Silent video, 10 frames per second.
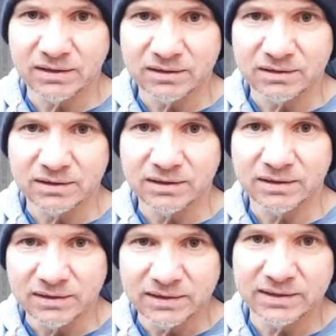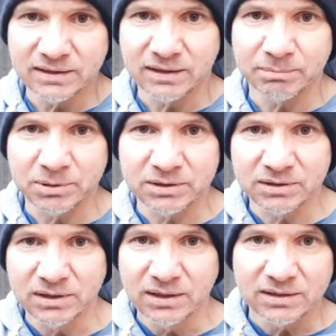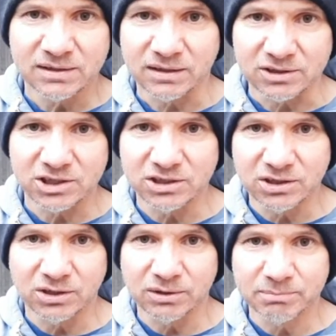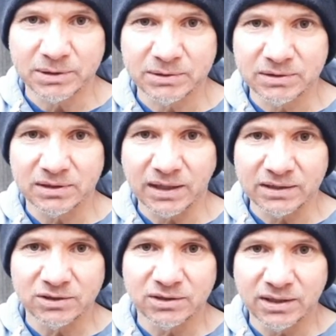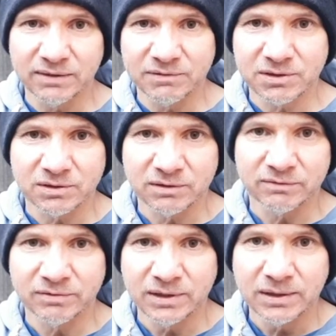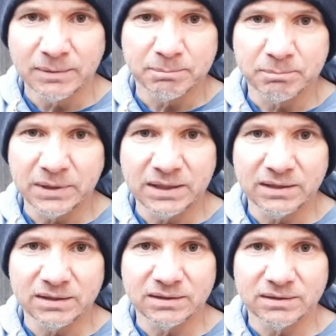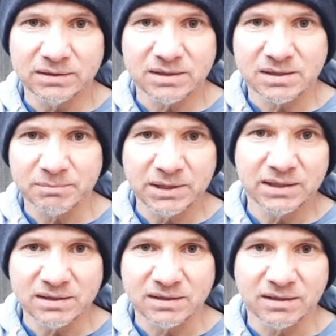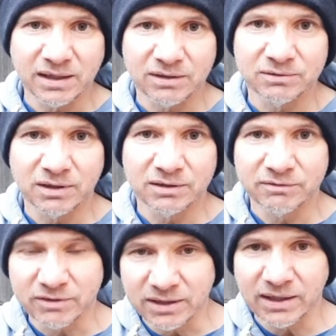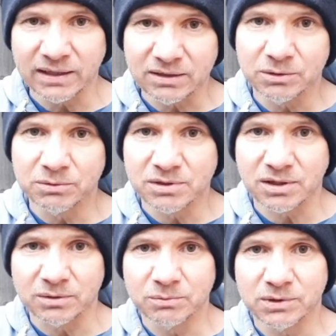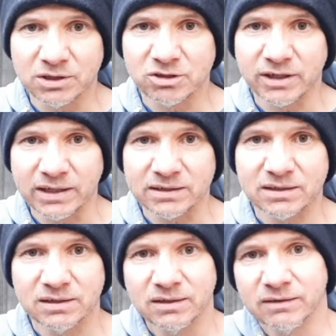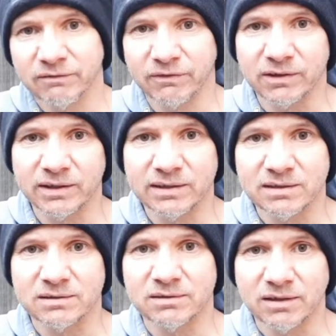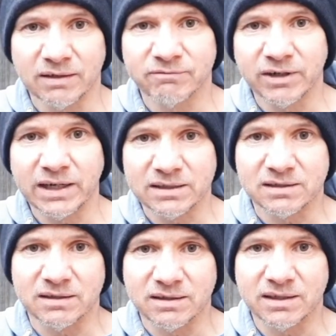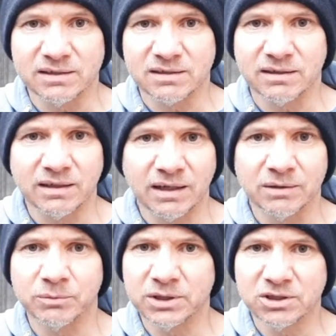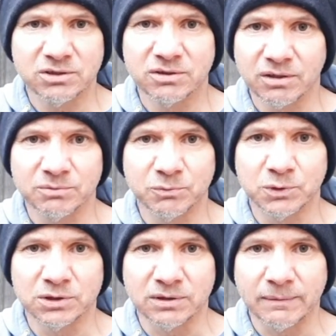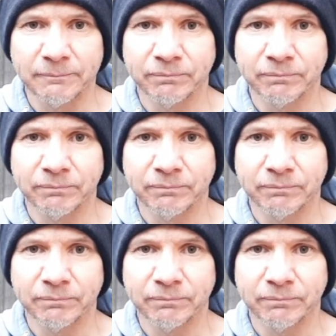the lid up and touching your hot bin and you leave sort of meat smears and that all over it, that also would attract flies and rats and things like that, which you don't want.